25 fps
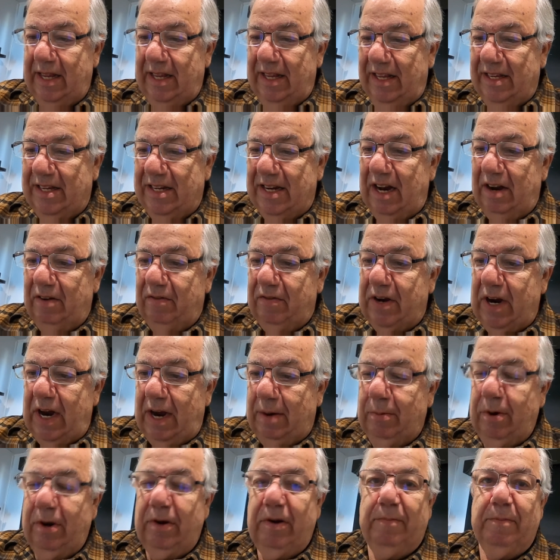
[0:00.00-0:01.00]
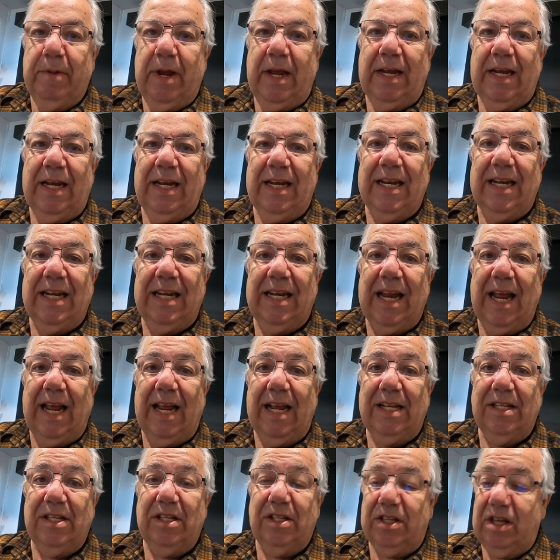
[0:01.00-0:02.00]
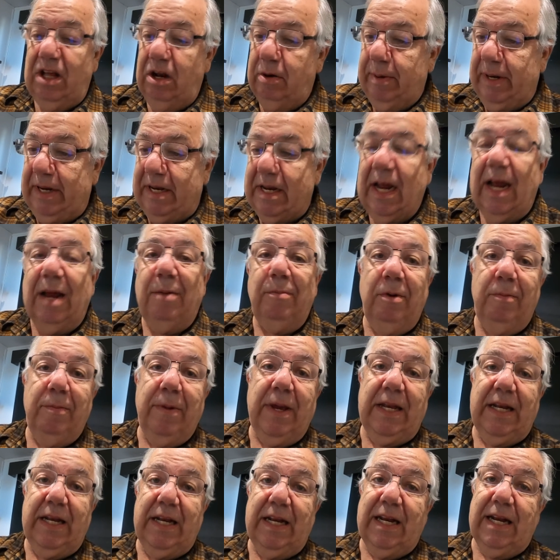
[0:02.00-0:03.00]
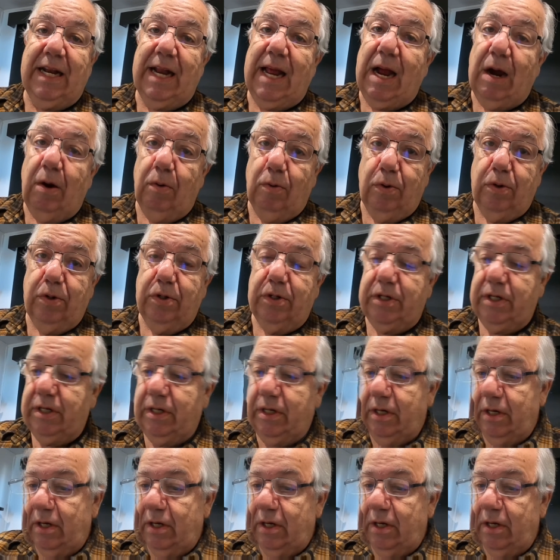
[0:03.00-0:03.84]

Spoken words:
instead of time remaining in days, it's going to be time remaining in hours.